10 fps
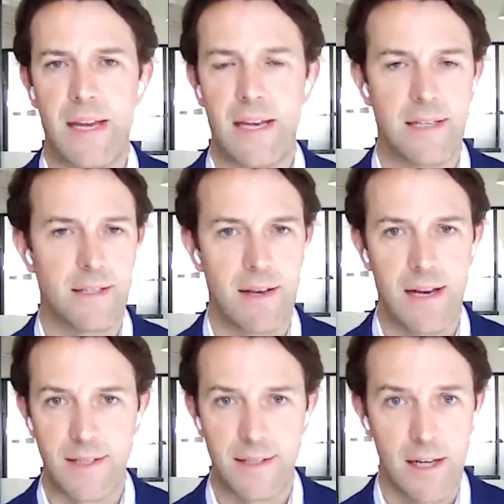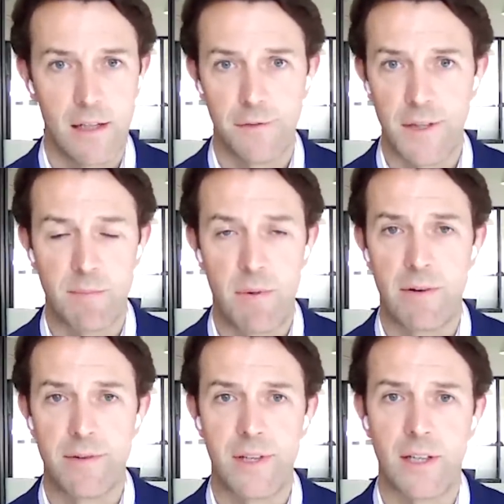is itself
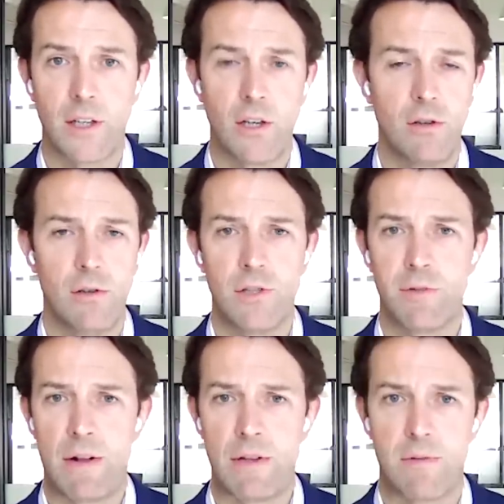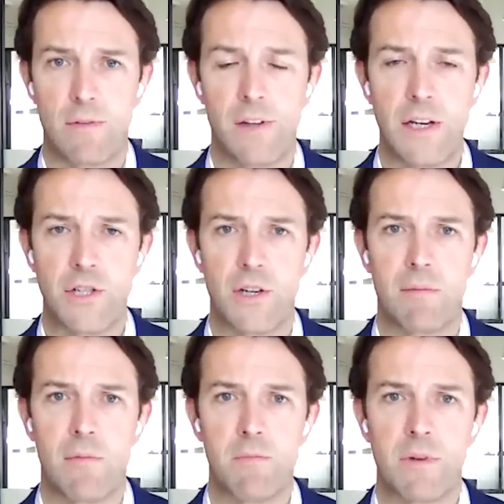experiencing huge amounts of inflation at
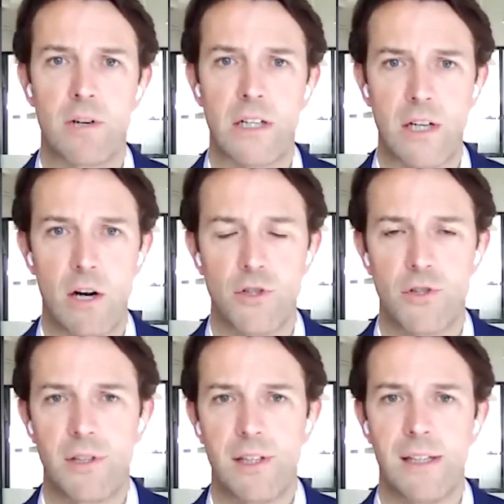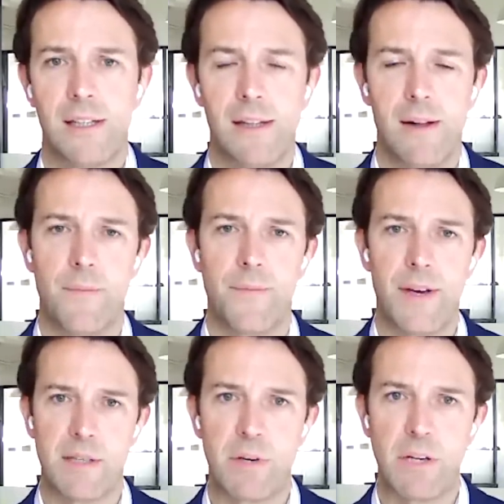the moment, why culturally
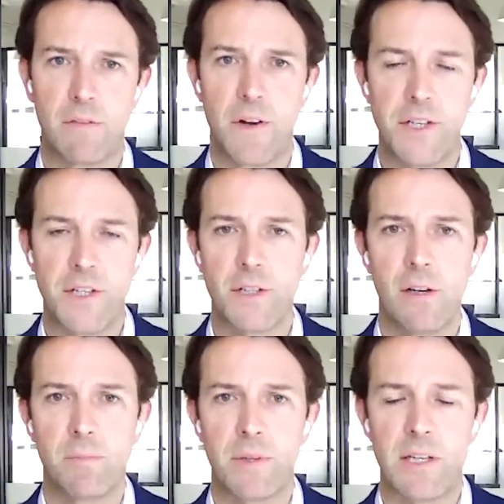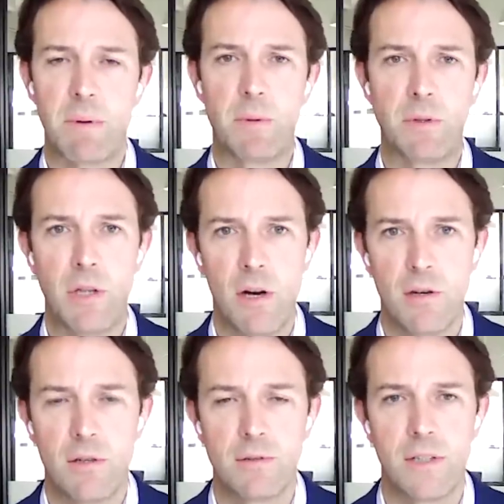there's a big affinity to gold, because people
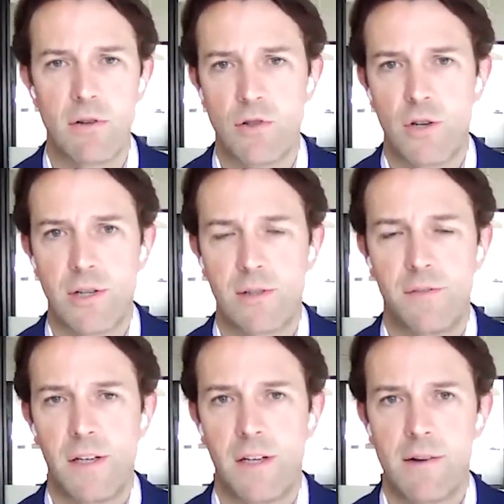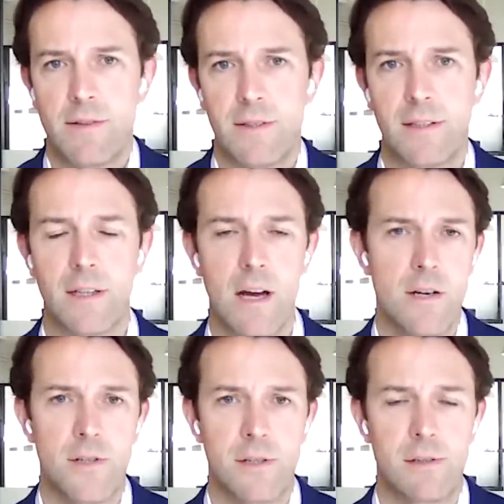know they don't trust the fiat currency. They
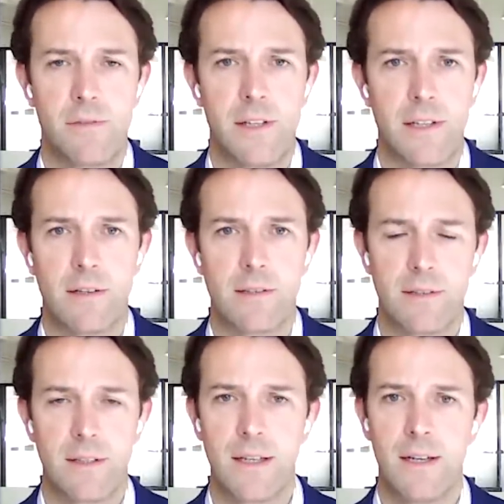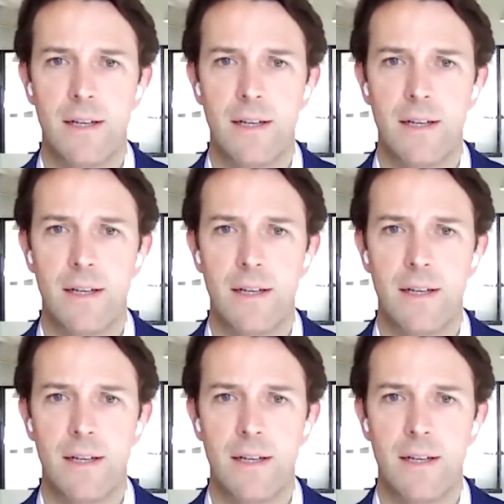can't trust the fiat currency.